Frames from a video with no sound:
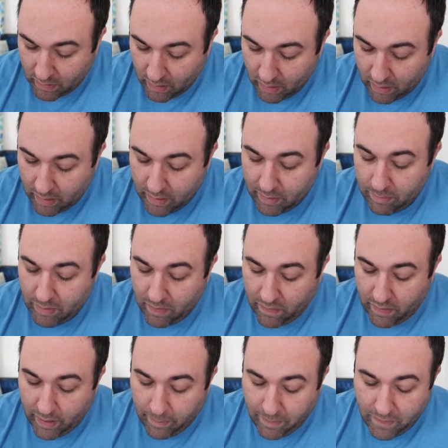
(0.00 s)
I'm um, in
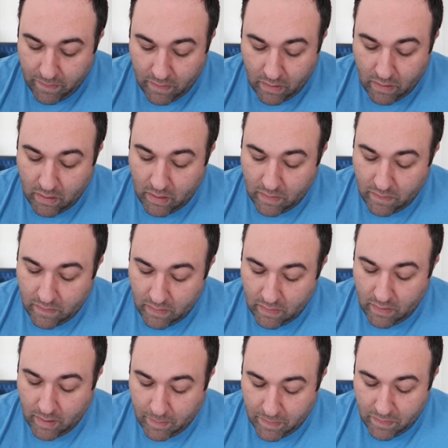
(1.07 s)
the episode. I see
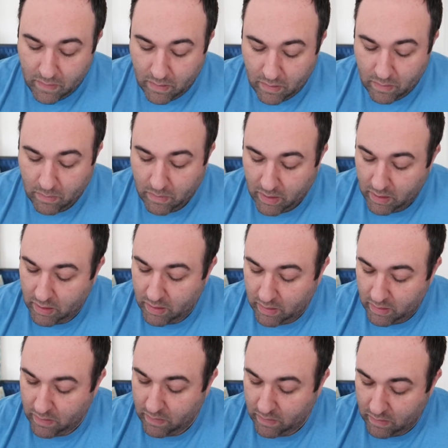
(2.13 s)
the episode. Where
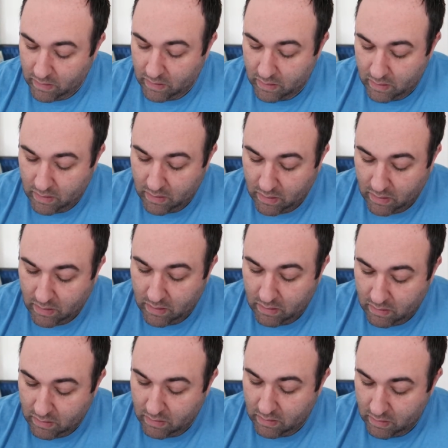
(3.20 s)
is the
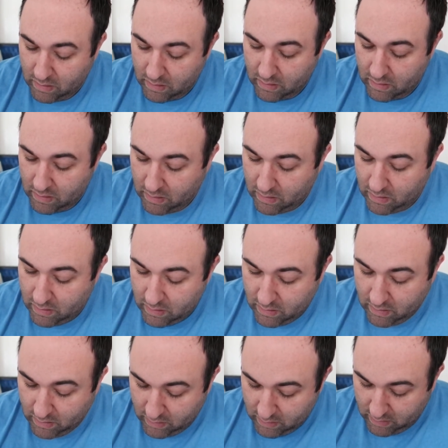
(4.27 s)
hell?
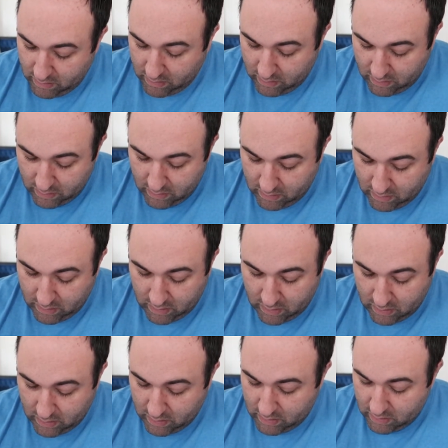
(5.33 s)
Uh,
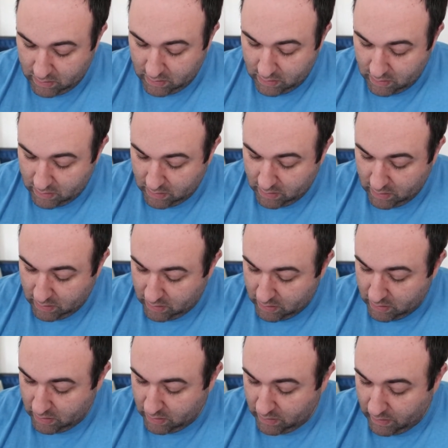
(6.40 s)
da, da,
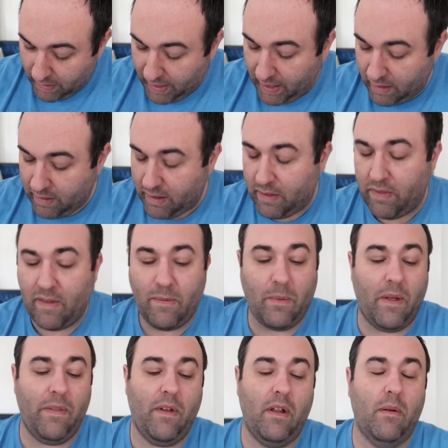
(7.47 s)
da, Allie, that's
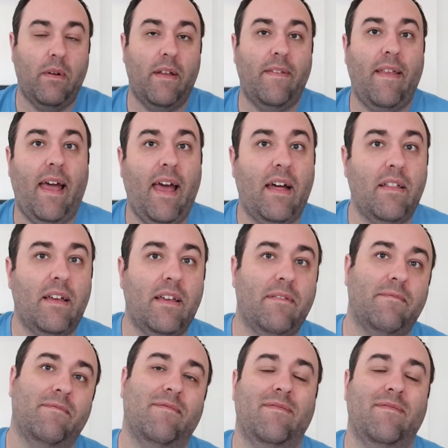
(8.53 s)
what I thought it was, Allie.